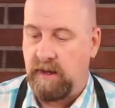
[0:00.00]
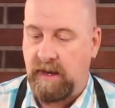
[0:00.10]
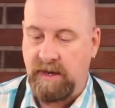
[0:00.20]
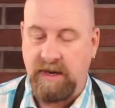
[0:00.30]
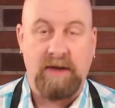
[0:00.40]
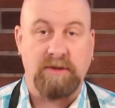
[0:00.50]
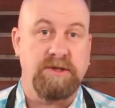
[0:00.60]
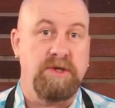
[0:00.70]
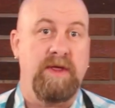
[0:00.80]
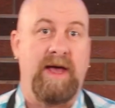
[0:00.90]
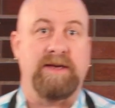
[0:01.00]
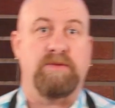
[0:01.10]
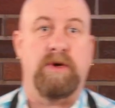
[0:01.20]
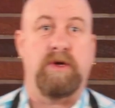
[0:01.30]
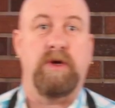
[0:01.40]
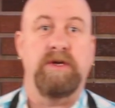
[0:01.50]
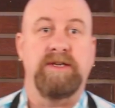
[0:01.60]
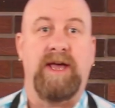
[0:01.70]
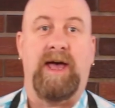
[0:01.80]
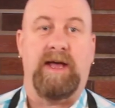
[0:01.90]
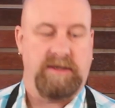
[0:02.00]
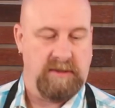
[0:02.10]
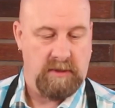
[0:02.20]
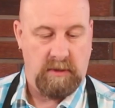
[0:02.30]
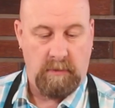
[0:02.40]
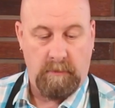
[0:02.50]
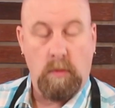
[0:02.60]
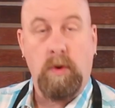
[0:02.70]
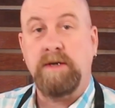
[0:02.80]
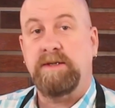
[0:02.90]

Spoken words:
And now to that, we're going to add 1